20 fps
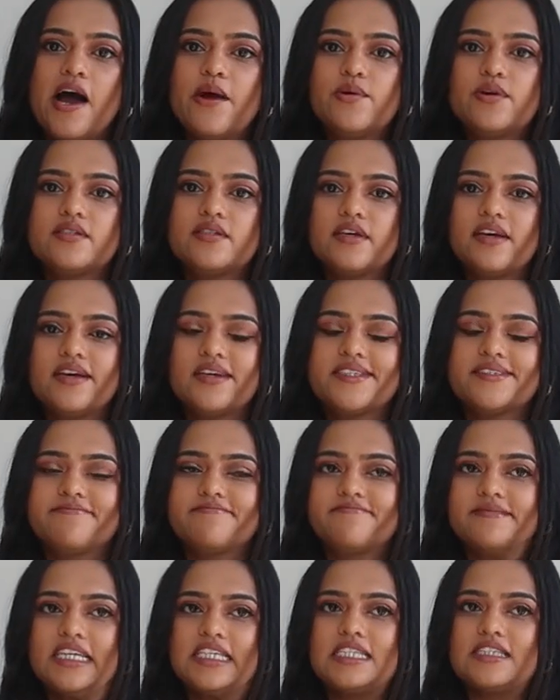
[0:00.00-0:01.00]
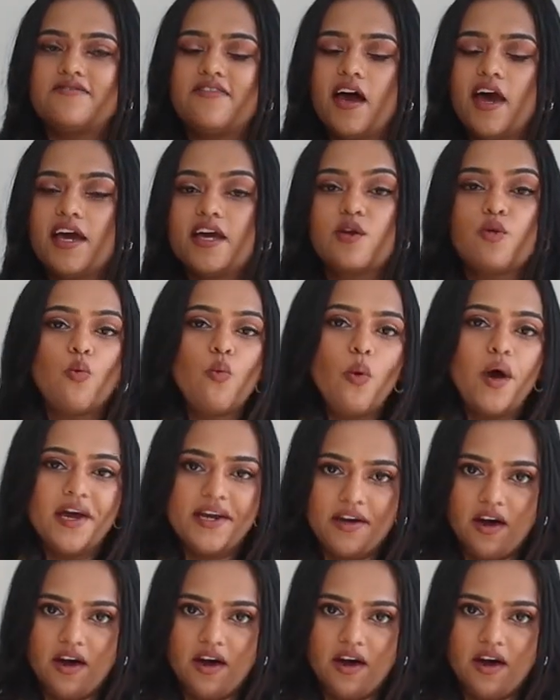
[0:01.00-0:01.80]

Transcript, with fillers: i was like it's fine why